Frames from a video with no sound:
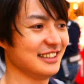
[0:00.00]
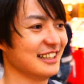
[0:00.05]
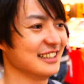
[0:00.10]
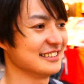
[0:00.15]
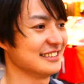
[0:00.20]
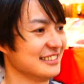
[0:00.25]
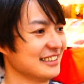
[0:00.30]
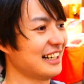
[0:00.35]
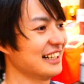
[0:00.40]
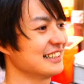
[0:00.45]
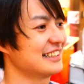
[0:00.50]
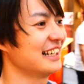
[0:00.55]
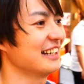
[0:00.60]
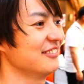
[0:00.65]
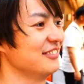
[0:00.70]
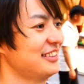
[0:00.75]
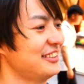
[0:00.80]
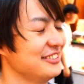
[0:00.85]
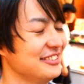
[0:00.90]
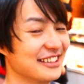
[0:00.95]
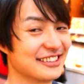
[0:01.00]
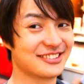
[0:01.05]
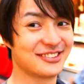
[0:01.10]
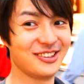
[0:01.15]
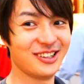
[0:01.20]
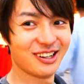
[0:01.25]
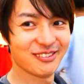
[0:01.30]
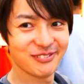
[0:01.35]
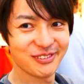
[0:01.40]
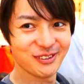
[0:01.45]
yes, I came to the
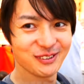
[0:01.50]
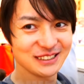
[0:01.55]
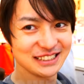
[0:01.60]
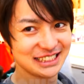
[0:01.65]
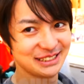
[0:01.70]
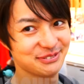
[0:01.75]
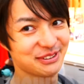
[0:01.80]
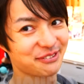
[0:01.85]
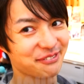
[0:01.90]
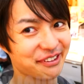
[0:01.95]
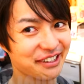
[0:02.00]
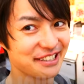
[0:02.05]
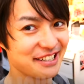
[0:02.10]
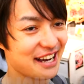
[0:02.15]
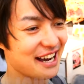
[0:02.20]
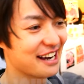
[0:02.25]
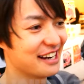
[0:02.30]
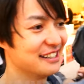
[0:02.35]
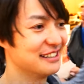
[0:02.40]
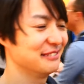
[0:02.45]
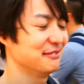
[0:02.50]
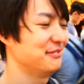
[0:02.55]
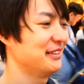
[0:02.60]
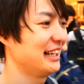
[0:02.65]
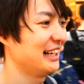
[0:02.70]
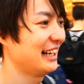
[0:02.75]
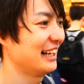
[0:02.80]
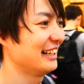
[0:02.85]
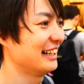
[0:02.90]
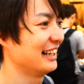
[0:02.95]
Kuramon Michiba right now,
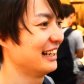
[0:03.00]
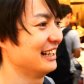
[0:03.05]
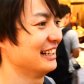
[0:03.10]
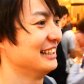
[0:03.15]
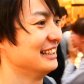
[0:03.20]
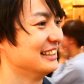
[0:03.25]
but